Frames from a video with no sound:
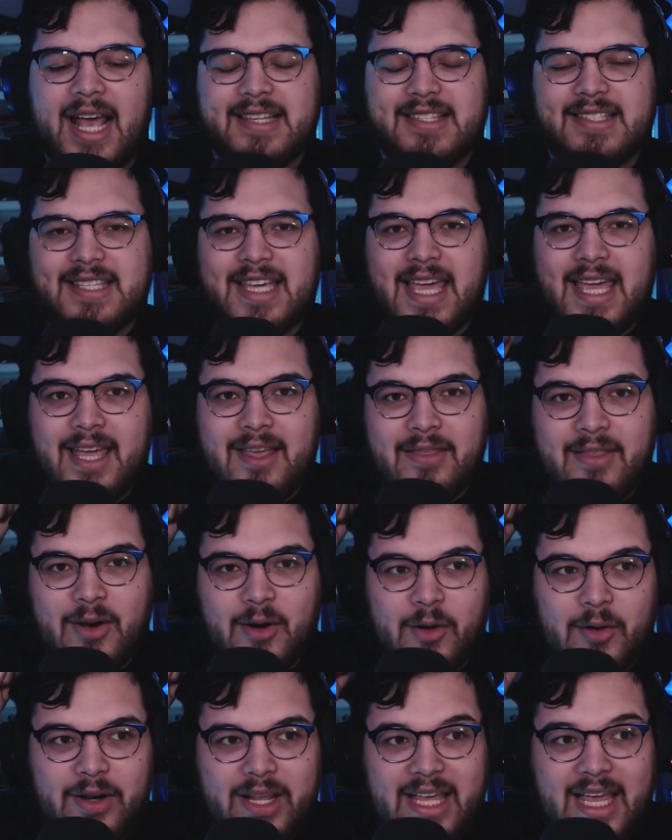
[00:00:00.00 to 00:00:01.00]
has taken
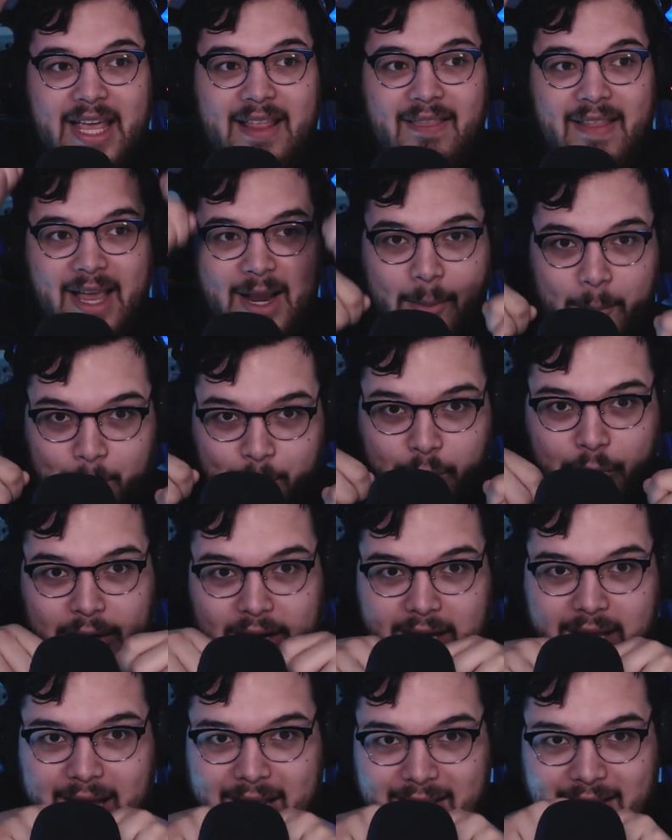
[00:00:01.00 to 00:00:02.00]
their hoodie and like
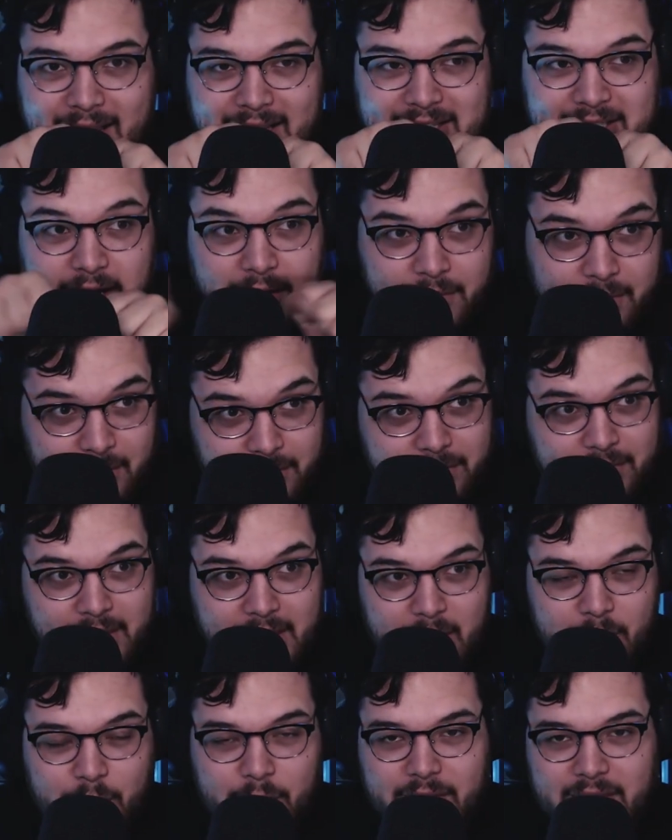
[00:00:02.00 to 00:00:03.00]
put it and like done the
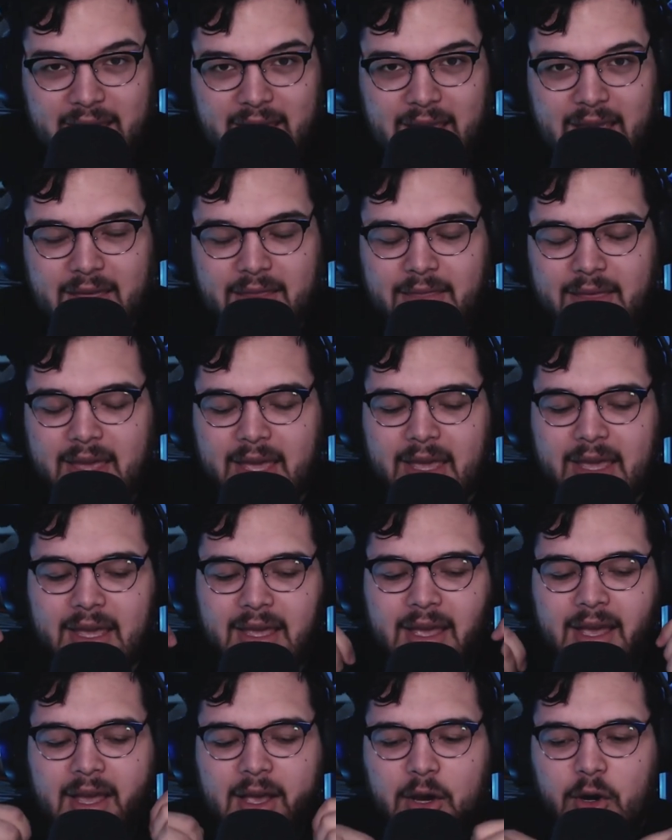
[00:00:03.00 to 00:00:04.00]
thing where they
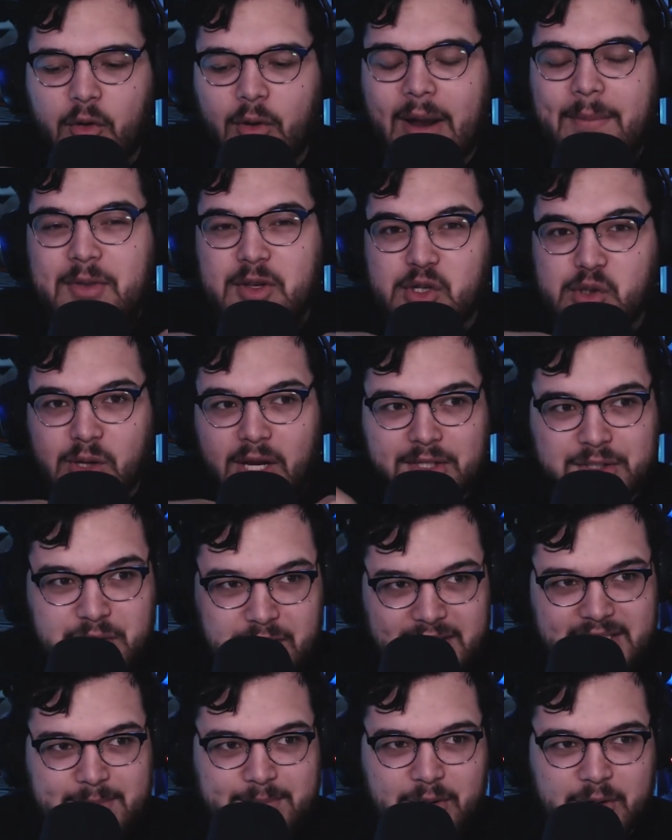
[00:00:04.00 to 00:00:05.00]
they grab the
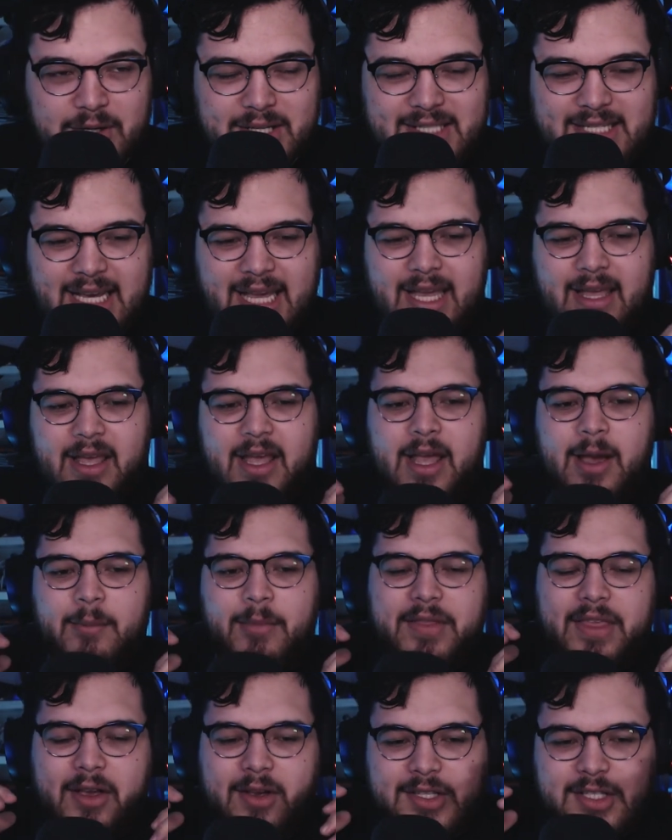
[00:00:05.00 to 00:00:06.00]
drawstrings and pull it tight
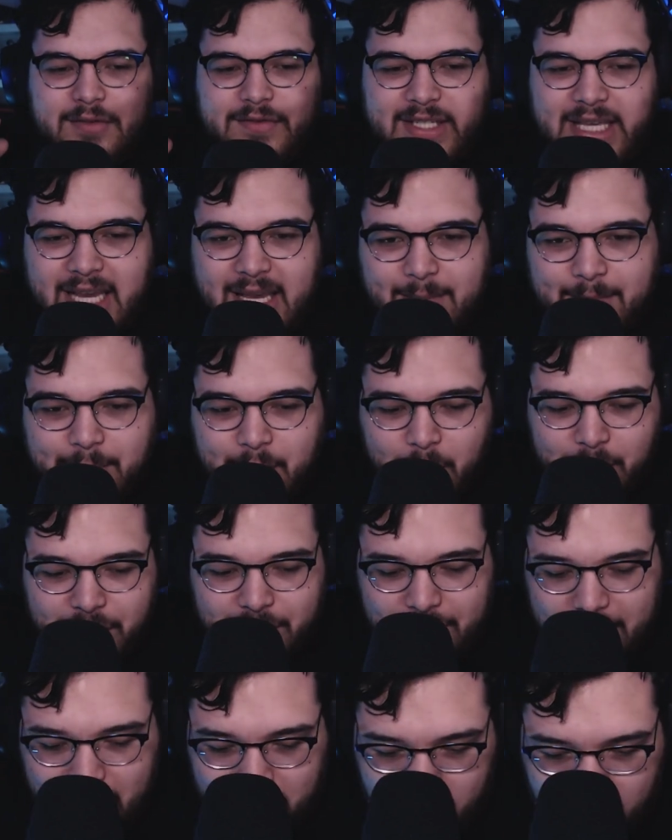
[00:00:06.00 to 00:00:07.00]
but they also have taken
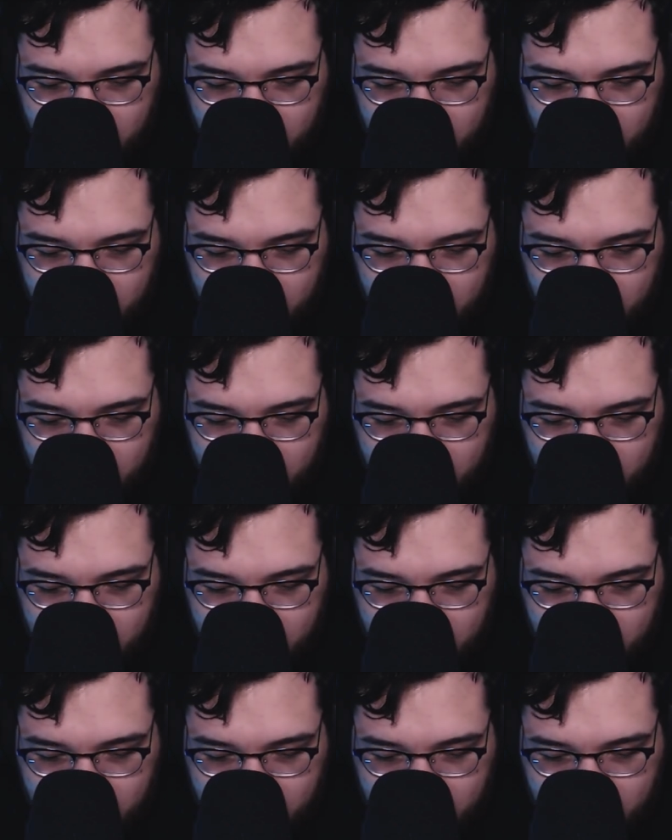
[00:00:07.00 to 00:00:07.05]
both of